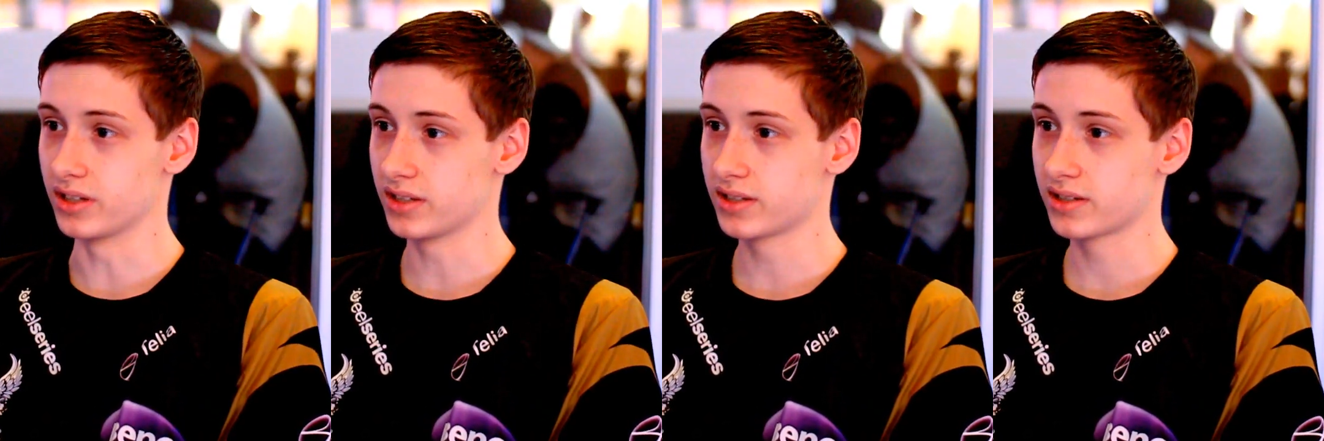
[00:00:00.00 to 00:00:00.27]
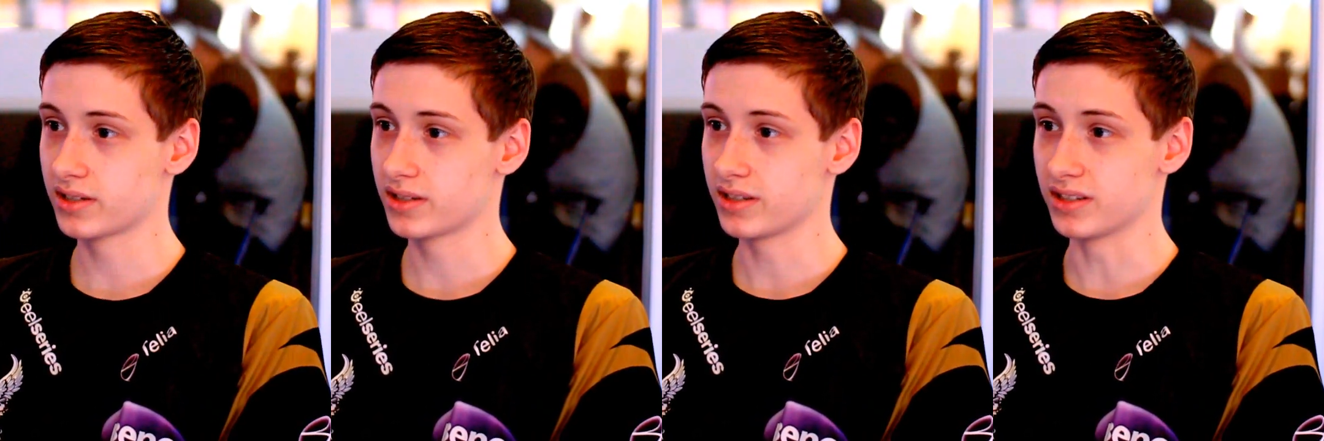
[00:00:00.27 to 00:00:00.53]

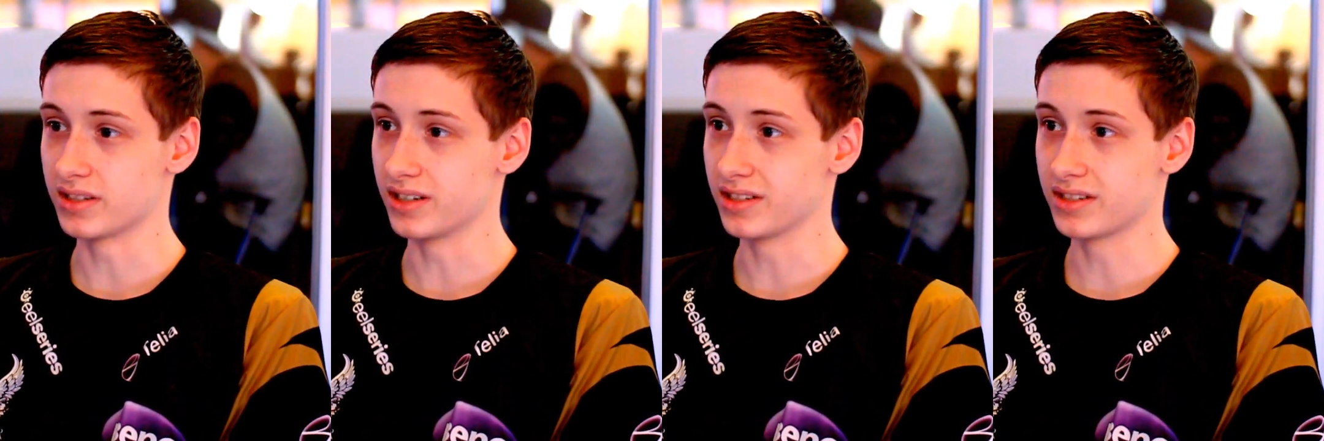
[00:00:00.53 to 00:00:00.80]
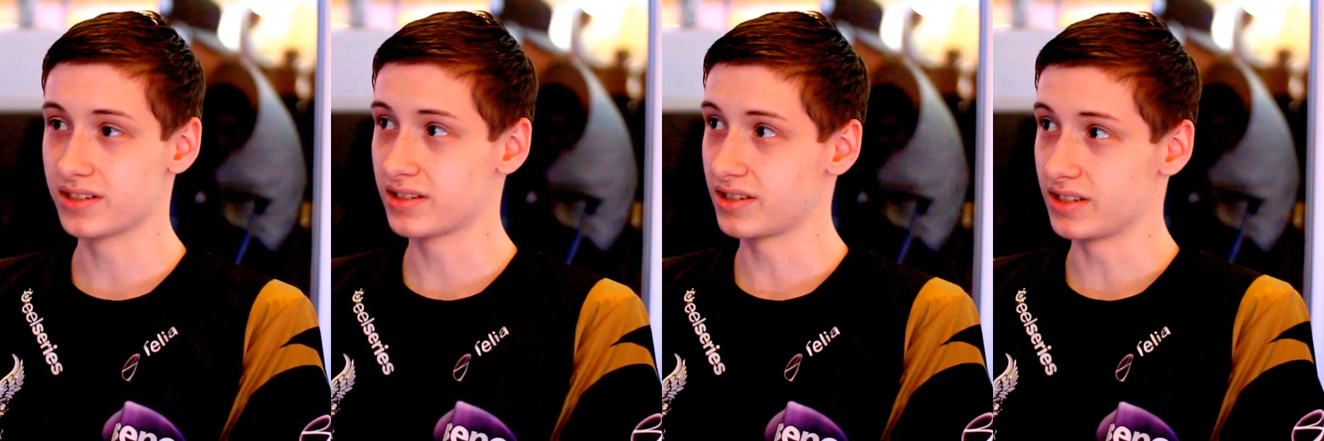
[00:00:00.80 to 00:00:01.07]
this. This
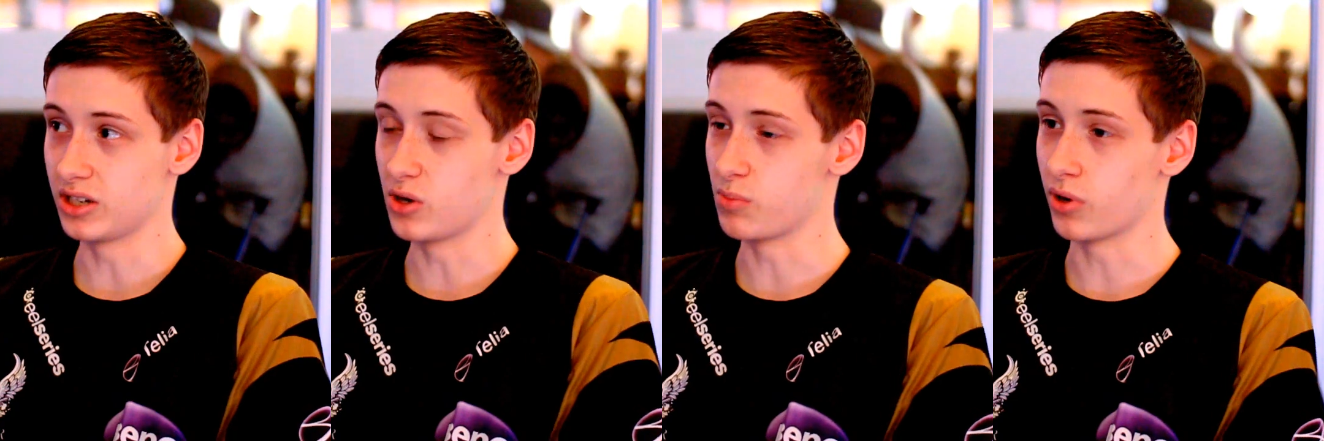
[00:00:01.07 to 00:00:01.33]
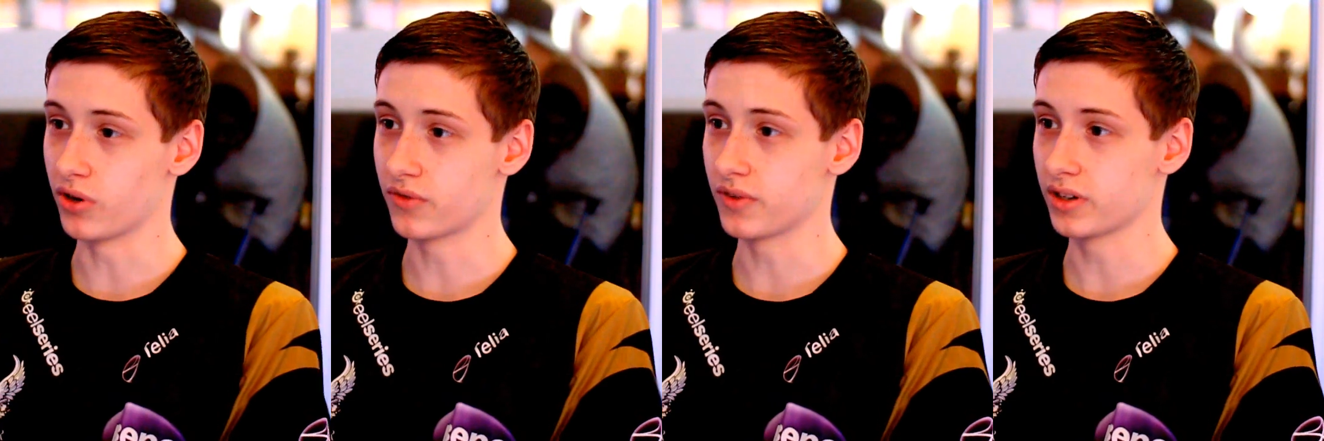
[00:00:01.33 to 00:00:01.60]
is near
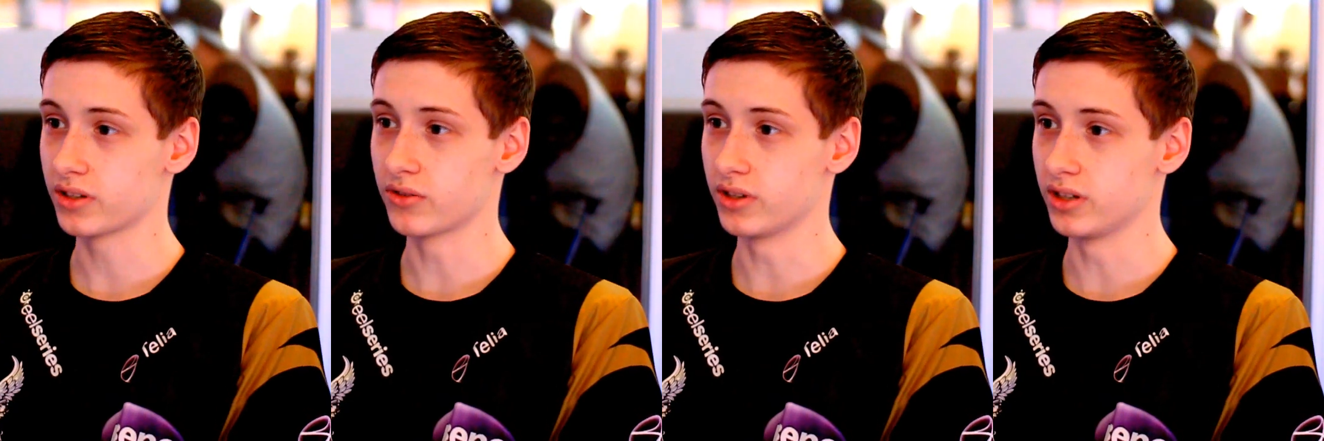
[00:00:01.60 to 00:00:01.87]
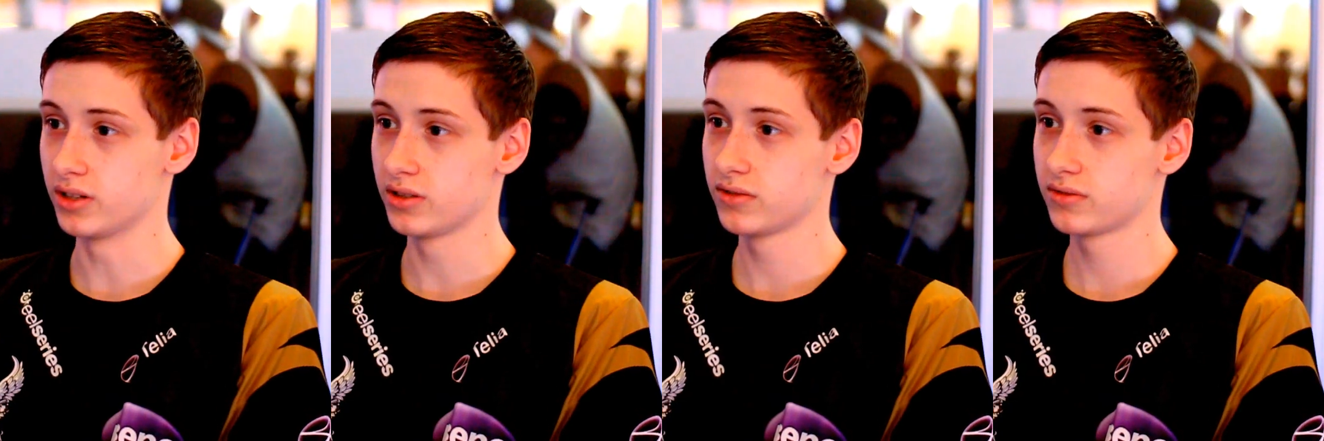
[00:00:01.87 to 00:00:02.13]
perfect,
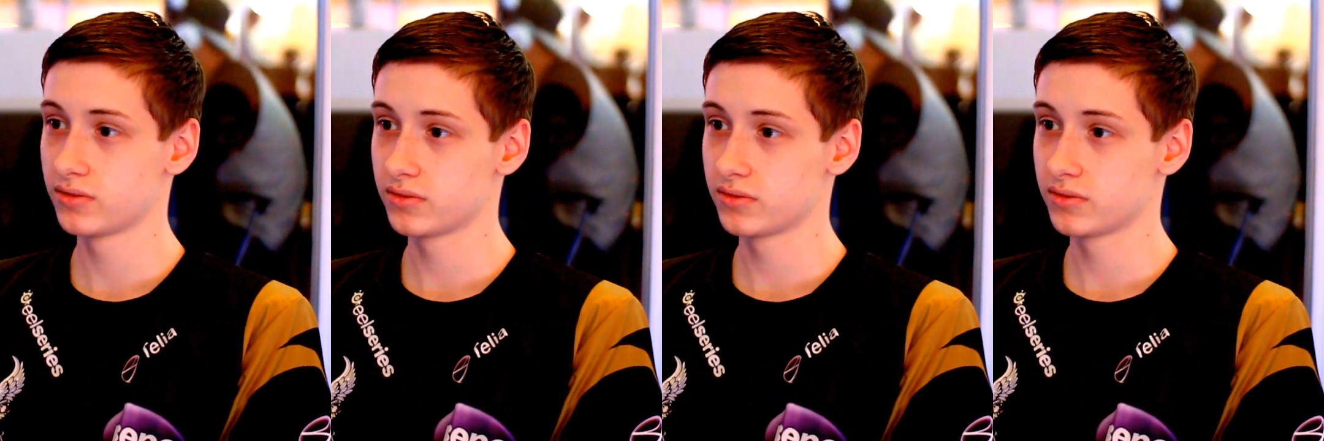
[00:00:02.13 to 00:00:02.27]
really.